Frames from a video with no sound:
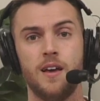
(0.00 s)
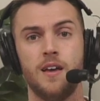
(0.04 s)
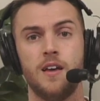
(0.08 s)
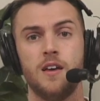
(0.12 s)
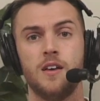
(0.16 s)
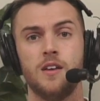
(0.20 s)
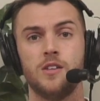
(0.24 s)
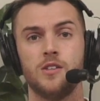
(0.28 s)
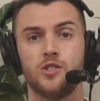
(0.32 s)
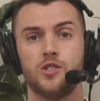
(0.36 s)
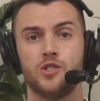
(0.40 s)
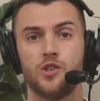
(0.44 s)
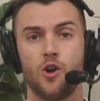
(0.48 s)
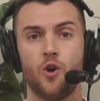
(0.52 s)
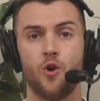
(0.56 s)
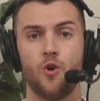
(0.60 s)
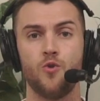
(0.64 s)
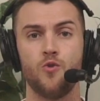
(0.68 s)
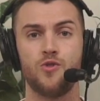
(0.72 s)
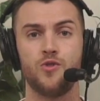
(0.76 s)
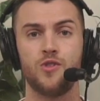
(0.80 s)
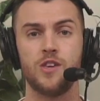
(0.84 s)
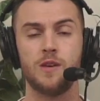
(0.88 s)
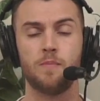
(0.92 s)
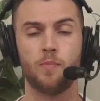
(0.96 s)
So
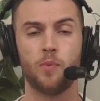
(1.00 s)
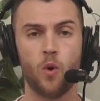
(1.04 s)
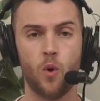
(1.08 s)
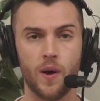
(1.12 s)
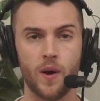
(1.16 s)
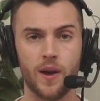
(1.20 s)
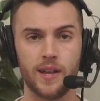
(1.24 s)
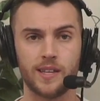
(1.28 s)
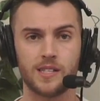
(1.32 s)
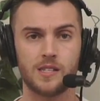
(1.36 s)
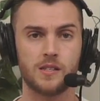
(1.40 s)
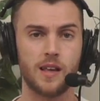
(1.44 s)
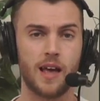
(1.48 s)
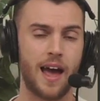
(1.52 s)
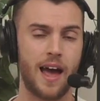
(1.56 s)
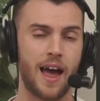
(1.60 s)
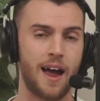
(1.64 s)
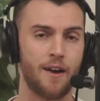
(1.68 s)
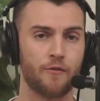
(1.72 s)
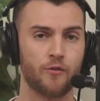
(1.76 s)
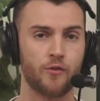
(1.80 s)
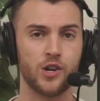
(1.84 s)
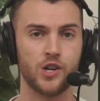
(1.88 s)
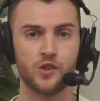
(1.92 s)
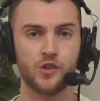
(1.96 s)
the points
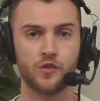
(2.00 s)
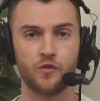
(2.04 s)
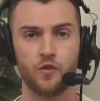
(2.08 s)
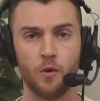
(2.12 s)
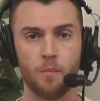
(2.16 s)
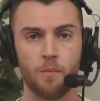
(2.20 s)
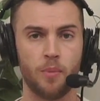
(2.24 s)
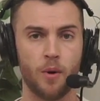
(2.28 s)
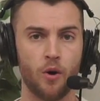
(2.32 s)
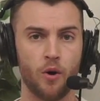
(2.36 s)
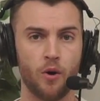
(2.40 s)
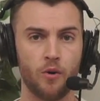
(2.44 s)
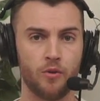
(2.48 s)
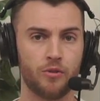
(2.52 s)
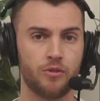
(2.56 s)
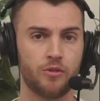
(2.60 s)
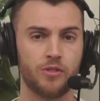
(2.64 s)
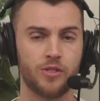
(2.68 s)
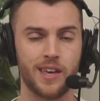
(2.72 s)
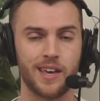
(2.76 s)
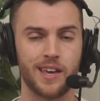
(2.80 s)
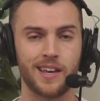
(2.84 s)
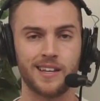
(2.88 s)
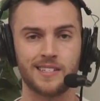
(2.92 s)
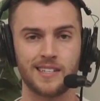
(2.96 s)
average for both
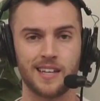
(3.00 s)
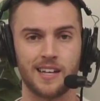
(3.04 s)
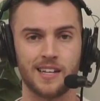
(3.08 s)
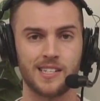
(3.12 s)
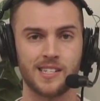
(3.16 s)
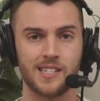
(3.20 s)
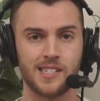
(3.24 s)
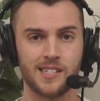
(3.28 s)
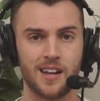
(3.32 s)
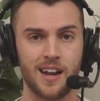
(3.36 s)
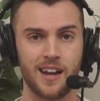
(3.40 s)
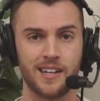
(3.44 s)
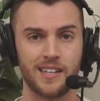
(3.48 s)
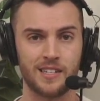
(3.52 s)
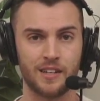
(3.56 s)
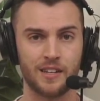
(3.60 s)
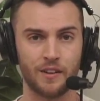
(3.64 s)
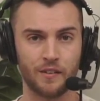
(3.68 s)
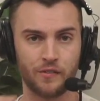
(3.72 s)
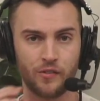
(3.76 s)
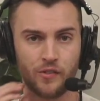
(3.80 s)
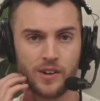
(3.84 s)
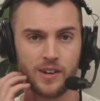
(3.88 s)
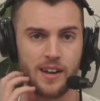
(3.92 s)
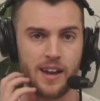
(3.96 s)
things are slightly
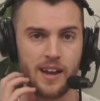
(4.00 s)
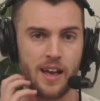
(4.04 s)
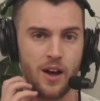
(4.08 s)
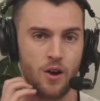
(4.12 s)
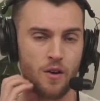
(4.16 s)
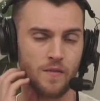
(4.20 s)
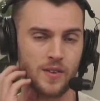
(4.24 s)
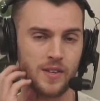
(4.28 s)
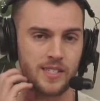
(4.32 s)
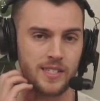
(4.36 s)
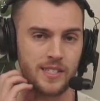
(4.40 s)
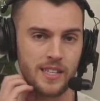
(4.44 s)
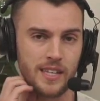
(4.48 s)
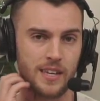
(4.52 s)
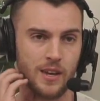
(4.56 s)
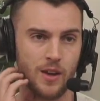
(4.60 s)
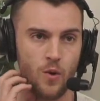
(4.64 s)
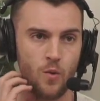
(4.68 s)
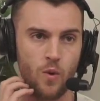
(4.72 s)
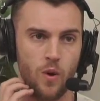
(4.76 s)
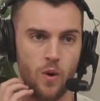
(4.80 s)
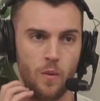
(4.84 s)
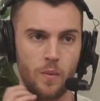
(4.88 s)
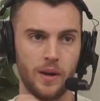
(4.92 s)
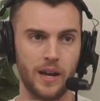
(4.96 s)
different. Now, obviously,
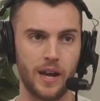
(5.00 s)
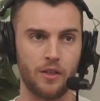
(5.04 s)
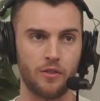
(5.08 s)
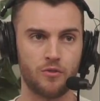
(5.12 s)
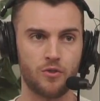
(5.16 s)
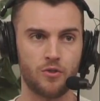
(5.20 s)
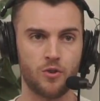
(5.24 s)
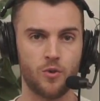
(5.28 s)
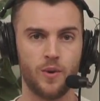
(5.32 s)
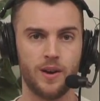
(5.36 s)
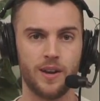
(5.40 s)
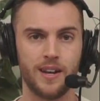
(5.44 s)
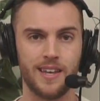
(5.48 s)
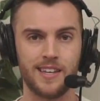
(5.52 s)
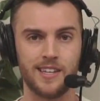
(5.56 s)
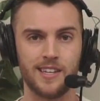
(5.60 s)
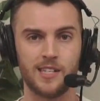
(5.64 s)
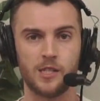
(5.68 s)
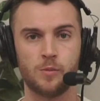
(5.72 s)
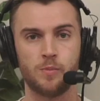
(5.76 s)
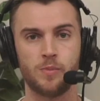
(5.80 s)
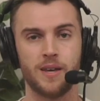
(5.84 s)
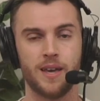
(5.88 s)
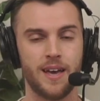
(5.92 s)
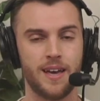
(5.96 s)
when we get through it,
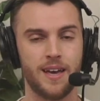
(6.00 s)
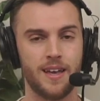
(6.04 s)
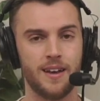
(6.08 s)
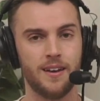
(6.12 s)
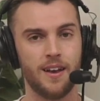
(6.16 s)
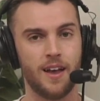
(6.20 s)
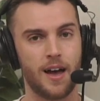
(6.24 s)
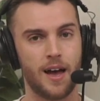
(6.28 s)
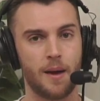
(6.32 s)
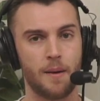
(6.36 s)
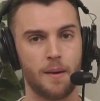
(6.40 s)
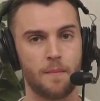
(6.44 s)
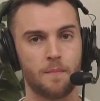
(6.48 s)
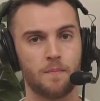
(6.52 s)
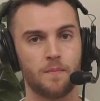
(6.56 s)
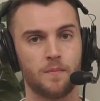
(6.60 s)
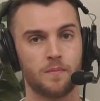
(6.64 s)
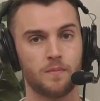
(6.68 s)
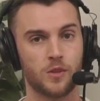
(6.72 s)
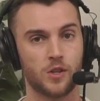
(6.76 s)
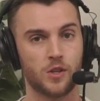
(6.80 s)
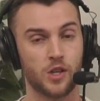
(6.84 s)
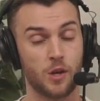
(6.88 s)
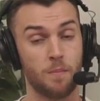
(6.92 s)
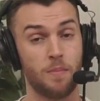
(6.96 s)
ESPN, I'm
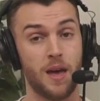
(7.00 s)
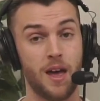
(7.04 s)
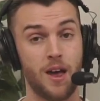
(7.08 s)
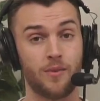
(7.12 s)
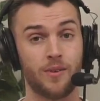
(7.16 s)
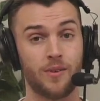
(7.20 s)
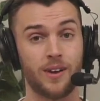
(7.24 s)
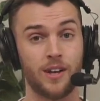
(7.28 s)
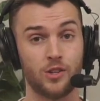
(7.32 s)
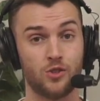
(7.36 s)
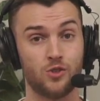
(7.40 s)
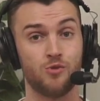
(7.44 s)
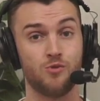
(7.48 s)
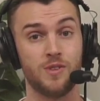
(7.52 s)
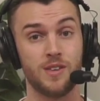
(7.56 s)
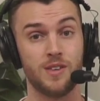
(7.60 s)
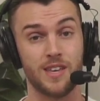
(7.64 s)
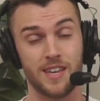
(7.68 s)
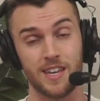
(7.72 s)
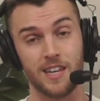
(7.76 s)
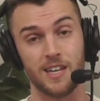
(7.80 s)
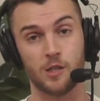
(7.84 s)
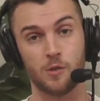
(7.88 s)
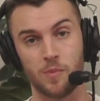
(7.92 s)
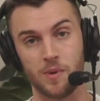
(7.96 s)
comparing it to the
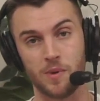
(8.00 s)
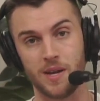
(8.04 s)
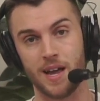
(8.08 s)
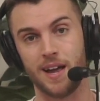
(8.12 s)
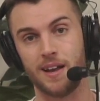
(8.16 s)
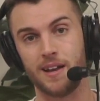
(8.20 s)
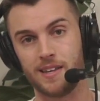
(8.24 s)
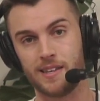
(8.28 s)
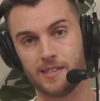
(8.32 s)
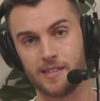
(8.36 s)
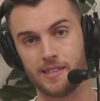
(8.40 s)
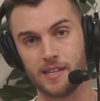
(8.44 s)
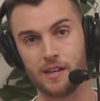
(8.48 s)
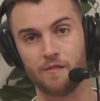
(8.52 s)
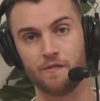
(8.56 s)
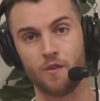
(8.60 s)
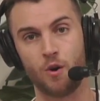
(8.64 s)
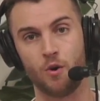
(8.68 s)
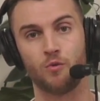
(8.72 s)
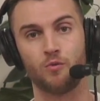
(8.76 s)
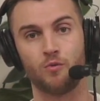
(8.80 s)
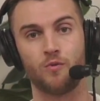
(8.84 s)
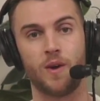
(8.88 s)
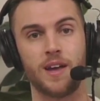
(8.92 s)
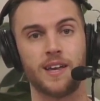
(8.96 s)
ESPN
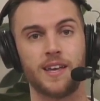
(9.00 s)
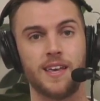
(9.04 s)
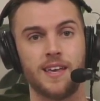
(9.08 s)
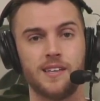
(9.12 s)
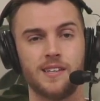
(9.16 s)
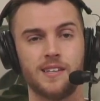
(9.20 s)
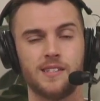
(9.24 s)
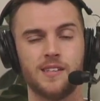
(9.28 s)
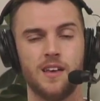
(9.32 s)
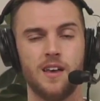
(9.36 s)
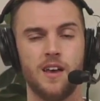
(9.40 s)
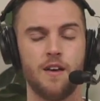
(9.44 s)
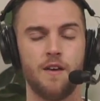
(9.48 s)
default rankings.